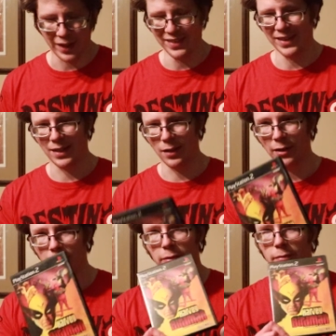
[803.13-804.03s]
I did
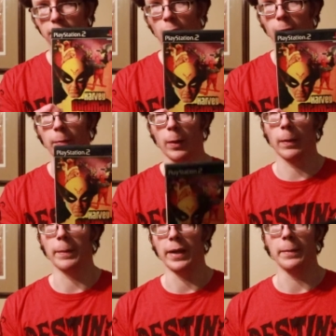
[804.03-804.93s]
love Harvey
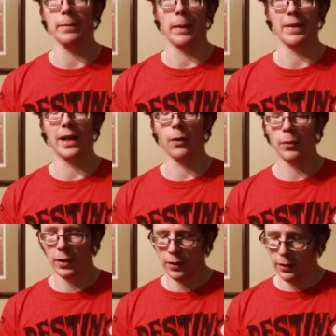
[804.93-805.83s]
Birdman, but maybe now
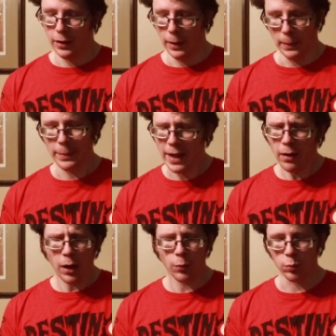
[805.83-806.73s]

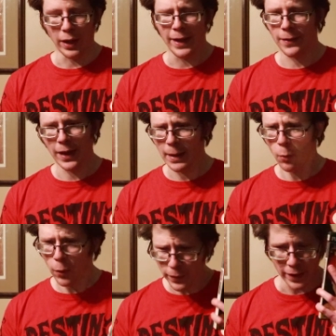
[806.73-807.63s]
I'll like that more than